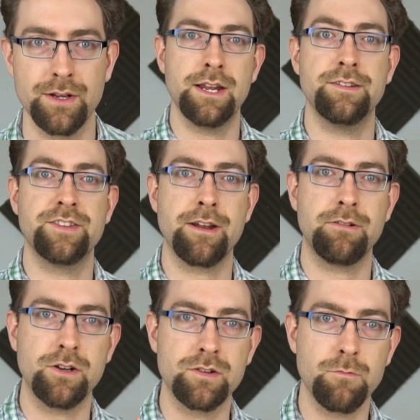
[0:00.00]
It is
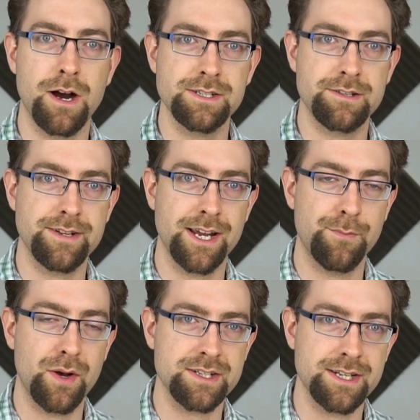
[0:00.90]
generally unwise to take a
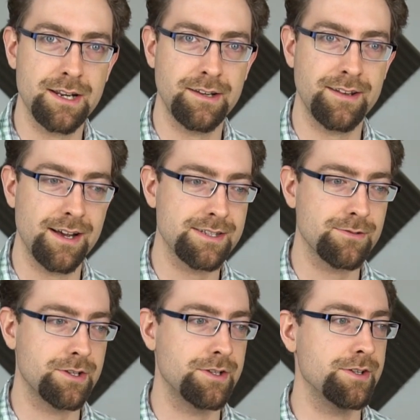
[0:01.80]
personality test
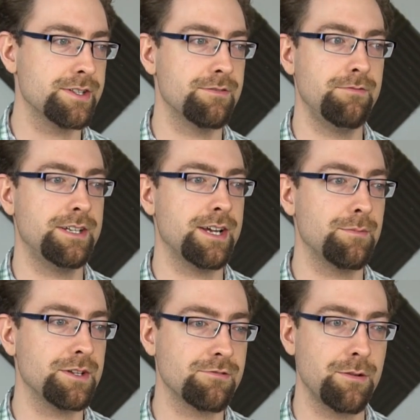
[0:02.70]
or to just read
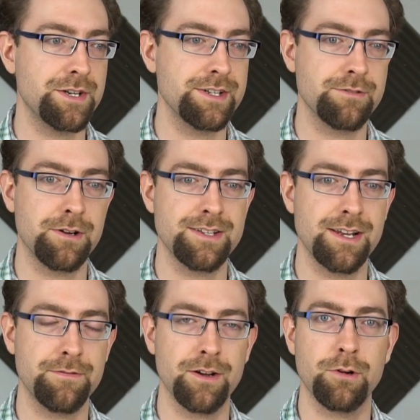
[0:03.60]
type descriptions to
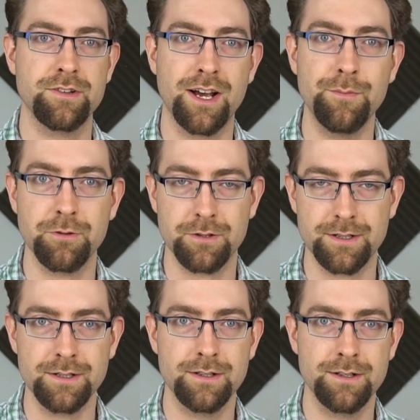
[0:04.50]
identify what type you
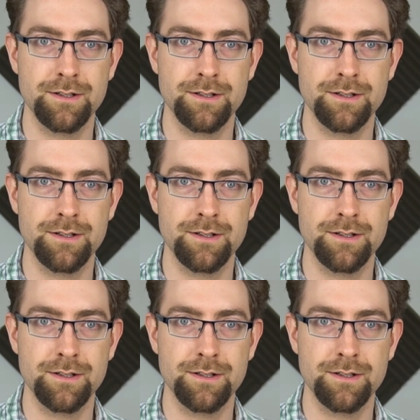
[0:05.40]
are,